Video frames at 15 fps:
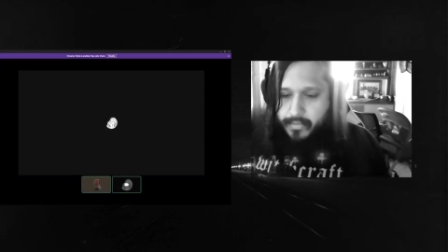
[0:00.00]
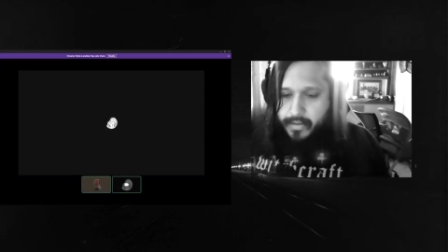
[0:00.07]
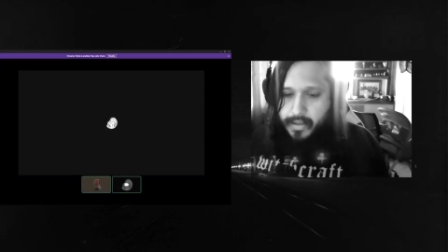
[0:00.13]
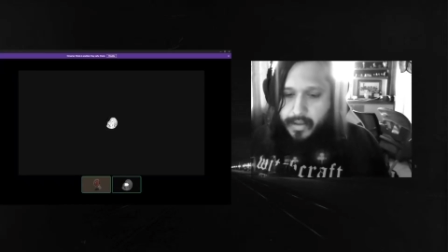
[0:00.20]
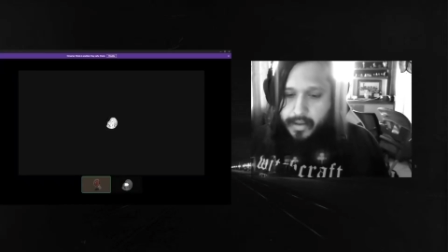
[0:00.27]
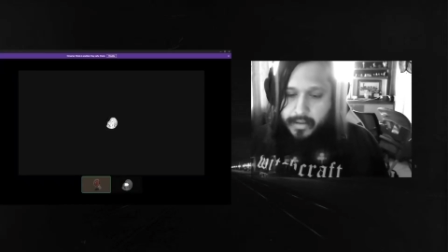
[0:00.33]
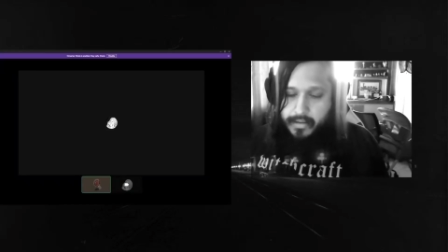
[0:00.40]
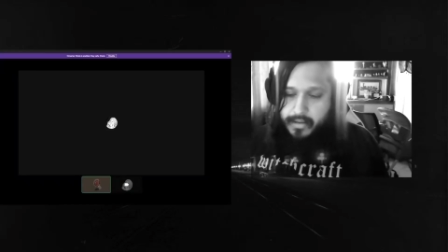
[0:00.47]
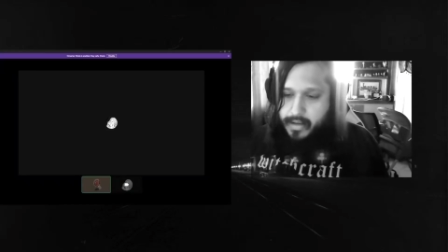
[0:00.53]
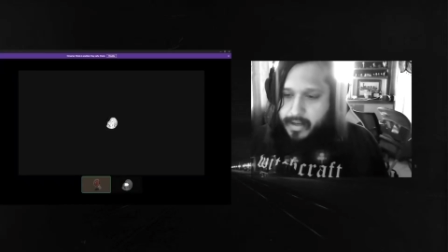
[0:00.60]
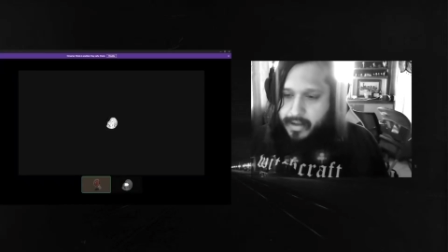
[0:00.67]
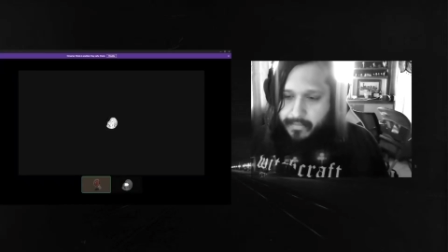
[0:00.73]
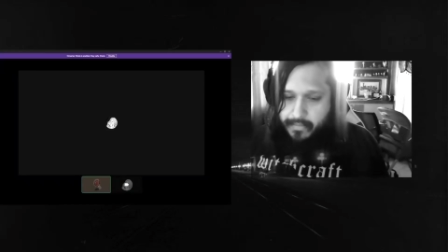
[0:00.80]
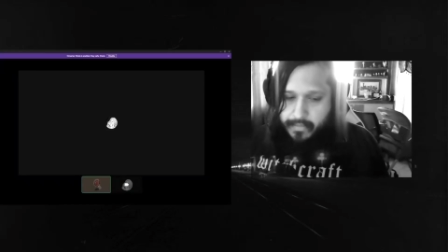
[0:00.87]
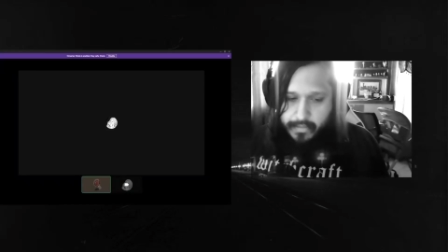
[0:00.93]
like
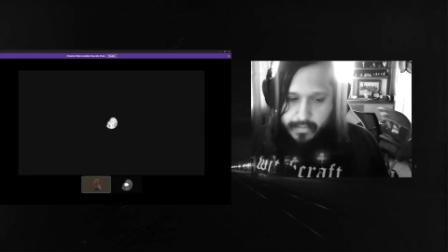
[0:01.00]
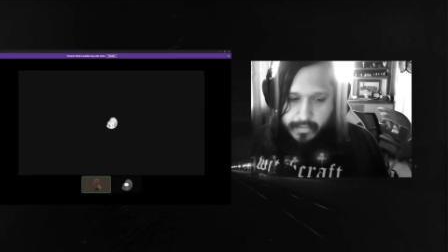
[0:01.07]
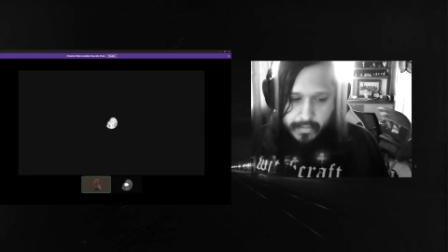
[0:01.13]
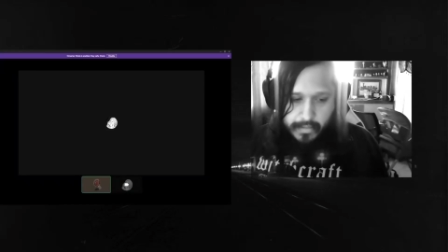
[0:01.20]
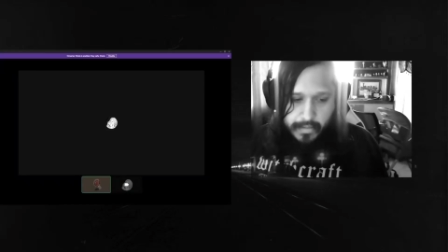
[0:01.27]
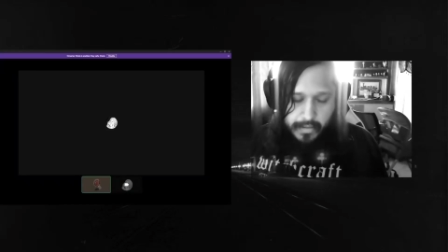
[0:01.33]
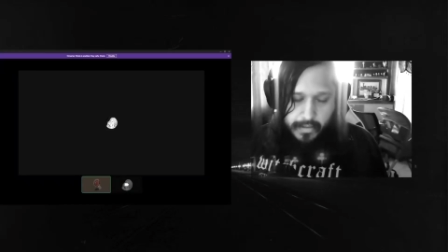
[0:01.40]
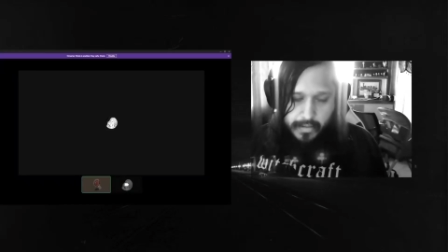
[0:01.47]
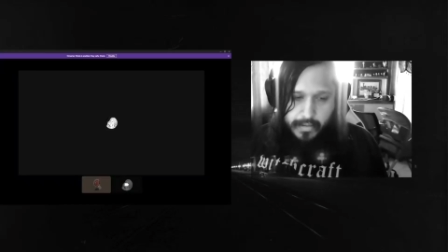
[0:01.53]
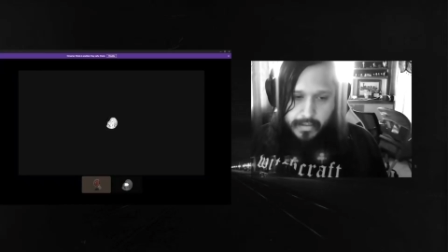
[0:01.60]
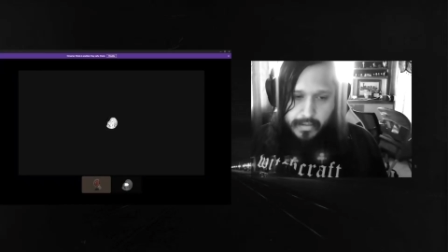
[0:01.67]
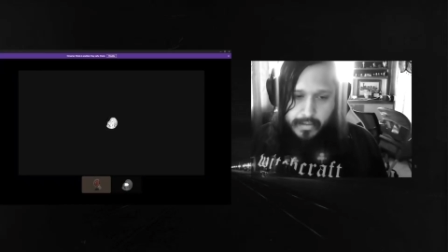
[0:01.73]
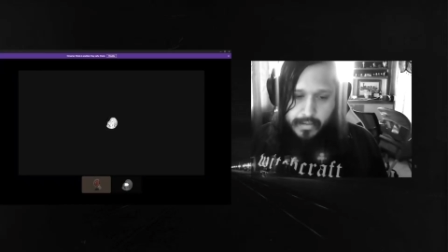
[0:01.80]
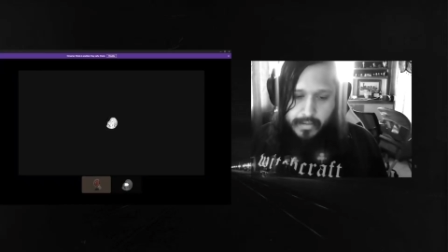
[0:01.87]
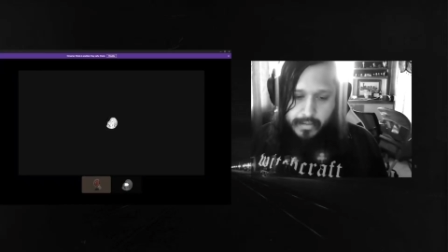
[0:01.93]
never
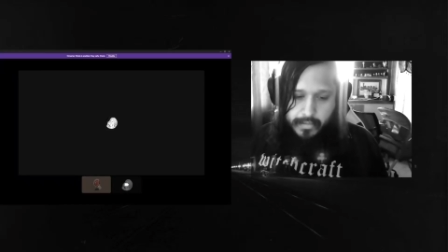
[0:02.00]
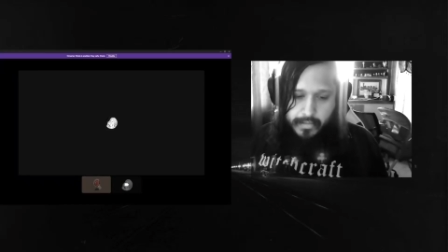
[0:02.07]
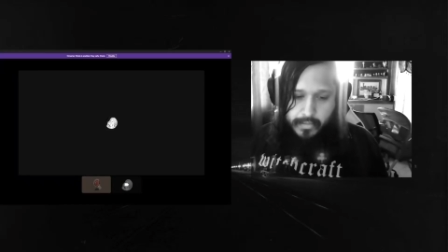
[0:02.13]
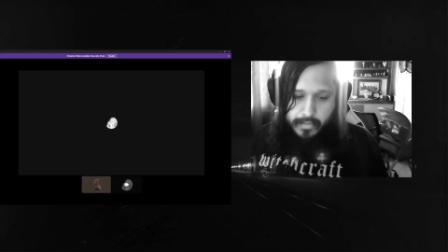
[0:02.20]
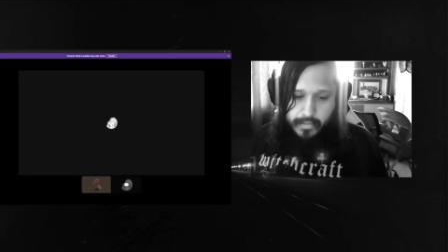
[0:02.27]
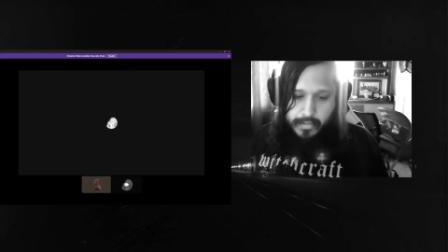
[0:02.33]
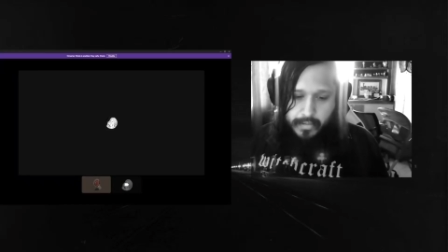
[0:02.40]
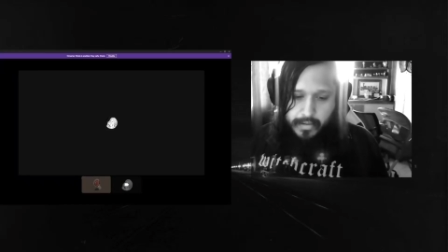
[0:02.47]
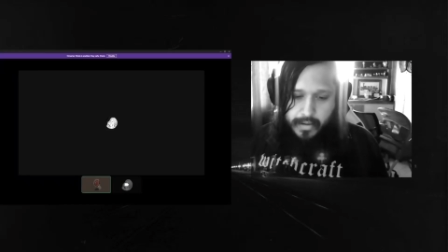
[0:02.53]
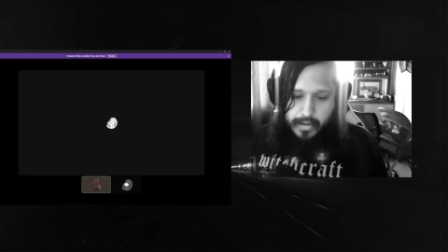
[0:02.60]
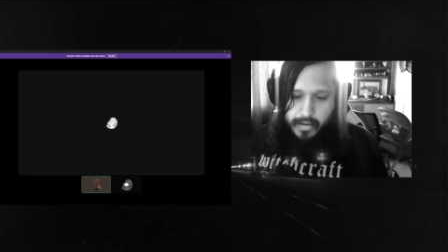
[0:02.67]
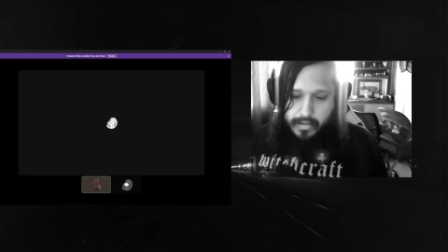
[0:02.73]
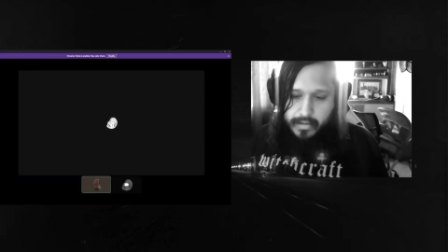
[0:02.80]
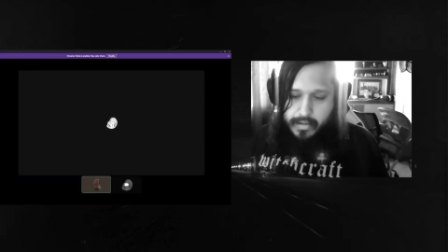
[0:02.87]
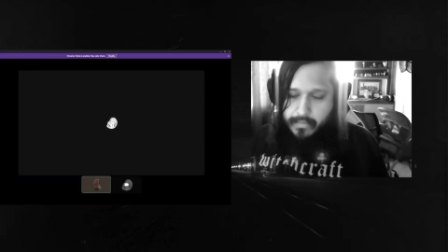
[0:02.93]

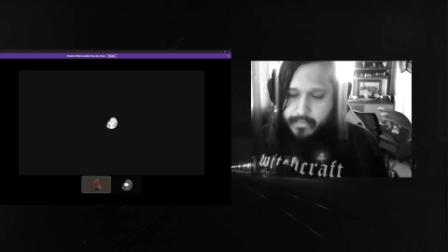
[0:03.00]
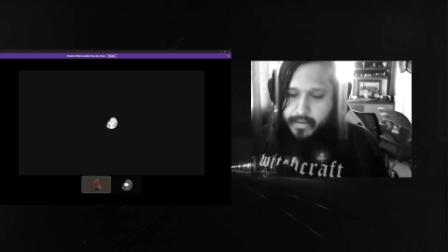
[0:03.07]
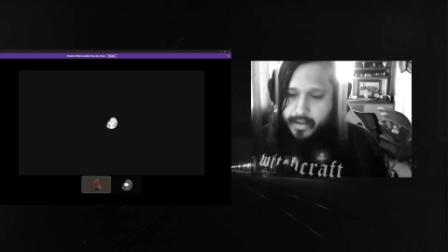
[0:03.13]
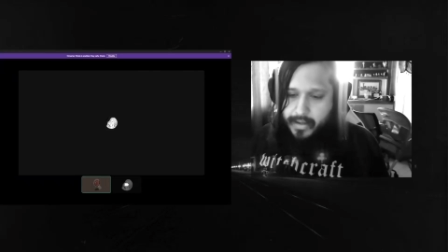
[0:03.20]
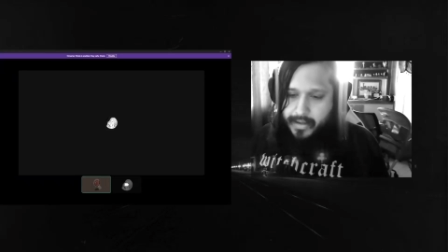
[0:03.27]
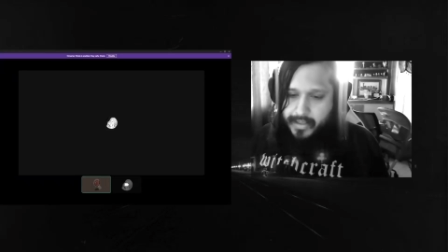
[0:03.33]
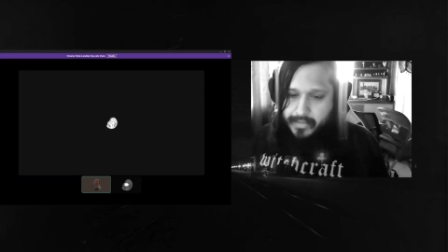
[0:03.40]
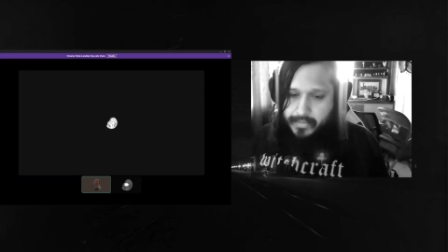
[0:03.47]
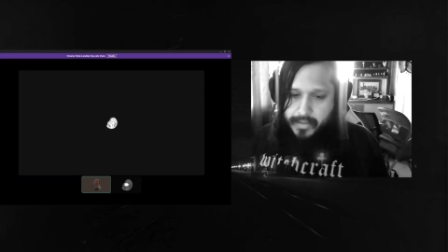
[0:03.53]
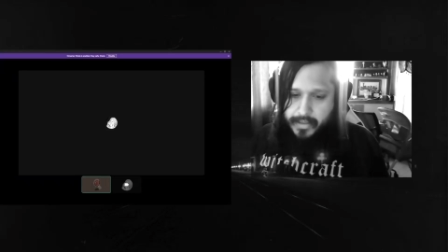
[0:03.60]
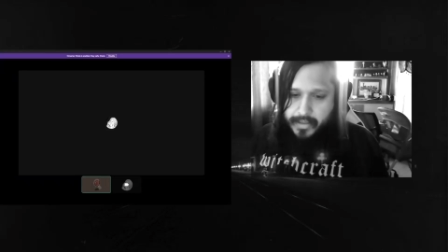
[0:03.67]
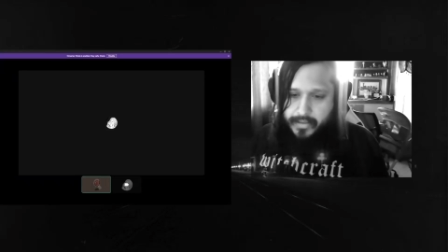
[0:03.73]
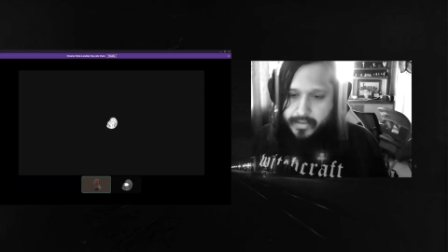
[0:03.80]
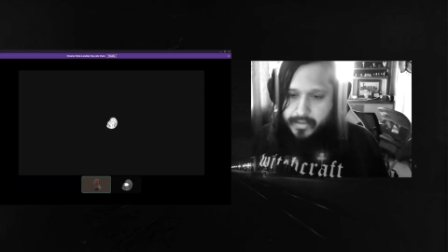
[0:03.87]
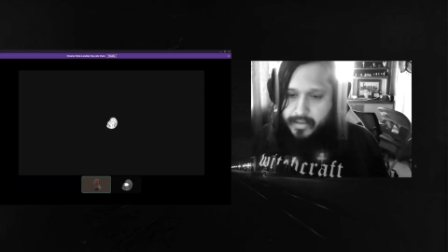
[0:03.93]
uh, never had
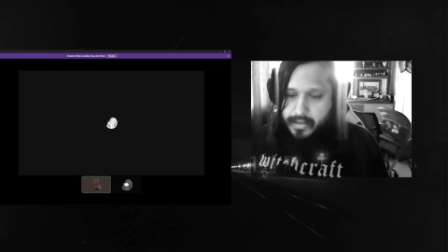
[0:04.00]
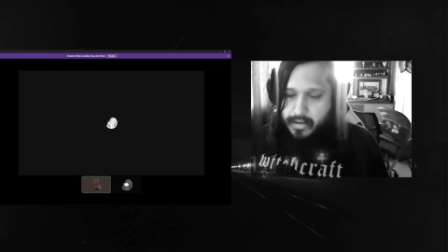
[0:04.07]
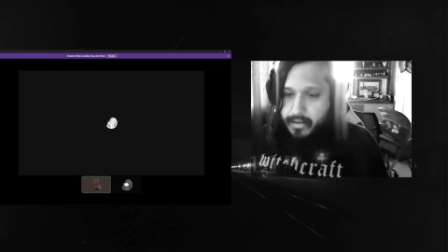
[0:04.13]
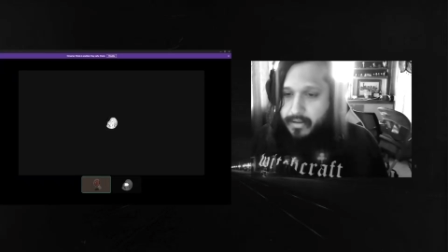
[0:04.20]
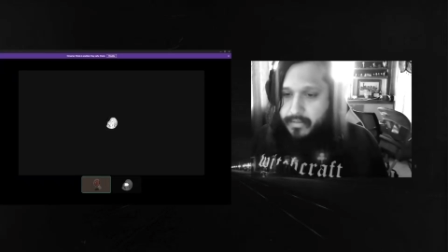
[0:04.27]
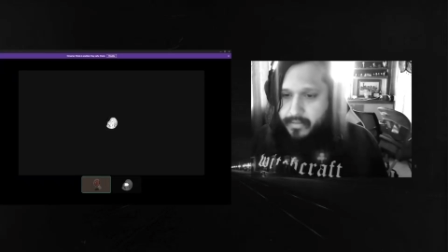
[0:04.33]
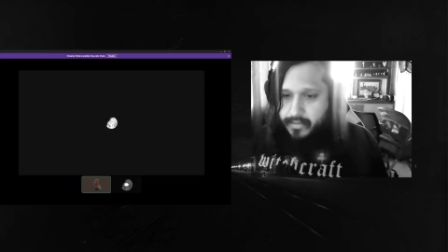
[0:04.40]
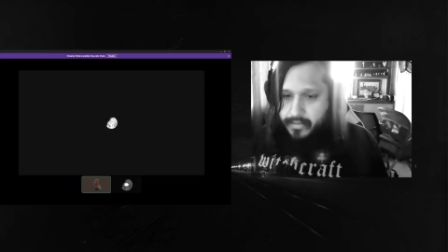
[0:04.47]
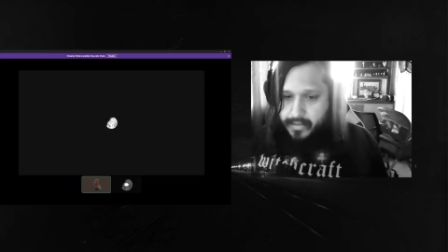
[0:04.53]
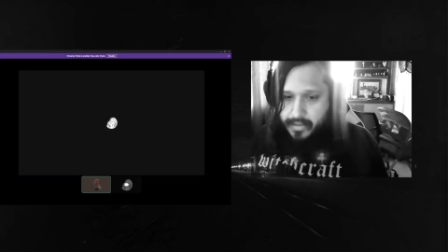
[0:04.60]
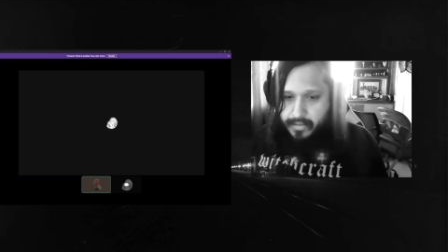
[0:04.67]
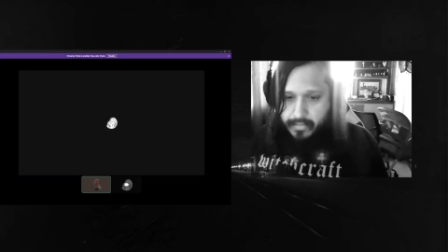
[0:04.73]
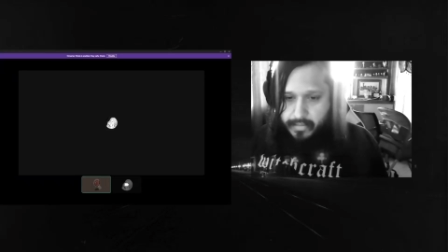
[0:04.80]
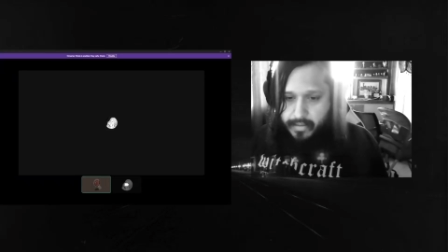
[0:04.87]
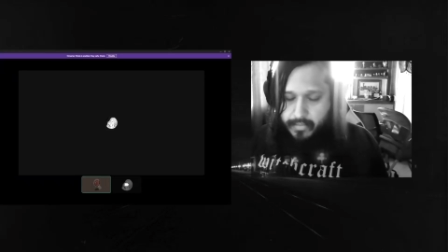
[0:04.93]
expectations how often
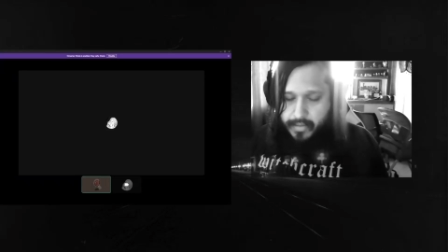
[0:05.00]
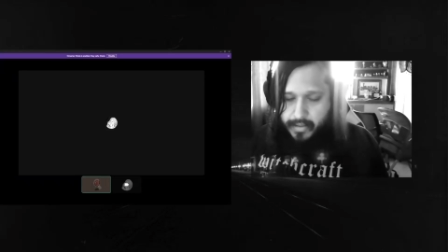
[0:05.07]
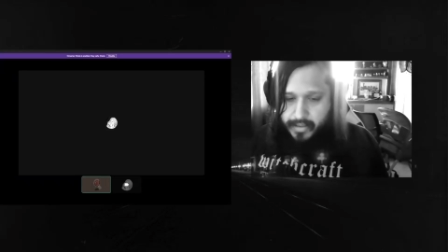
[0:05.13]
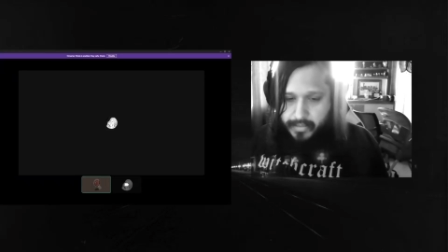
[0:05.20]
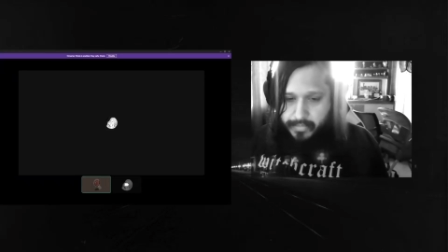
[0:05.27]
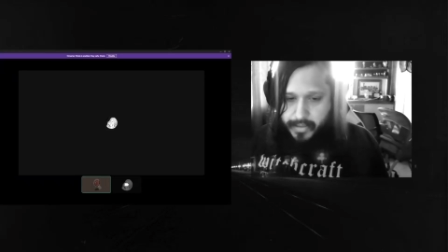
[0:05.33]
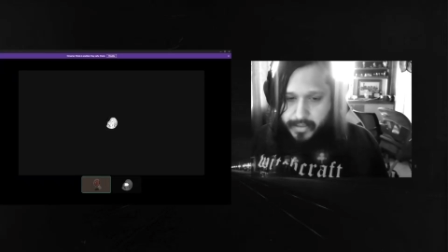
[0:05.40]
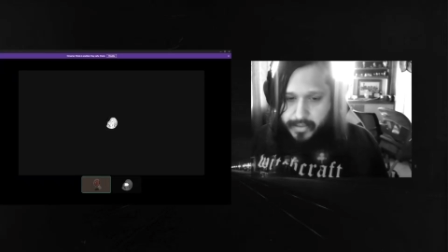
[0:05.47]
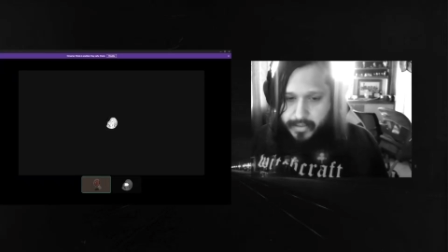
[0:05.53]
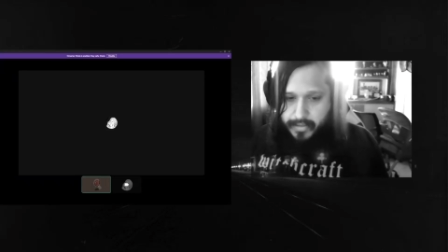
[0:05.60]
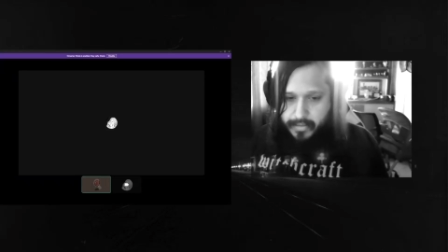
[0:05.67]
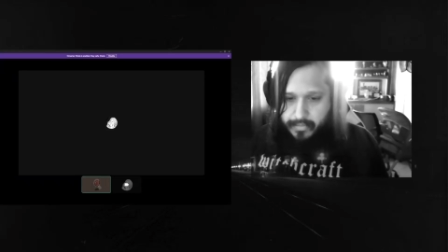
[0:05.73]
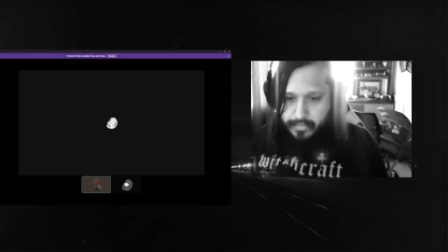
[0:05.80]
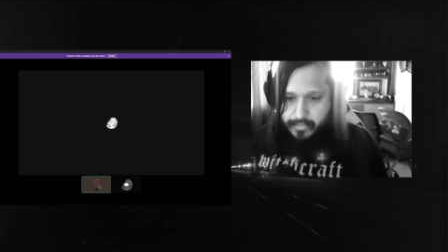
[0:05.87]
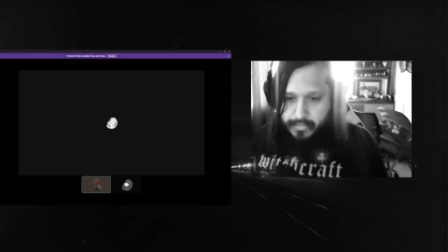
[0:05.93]
they want to speak to
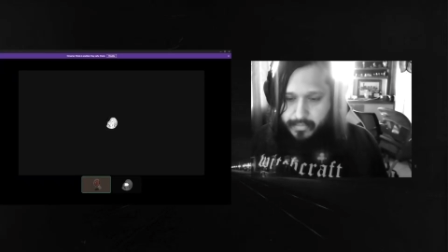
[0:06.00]
you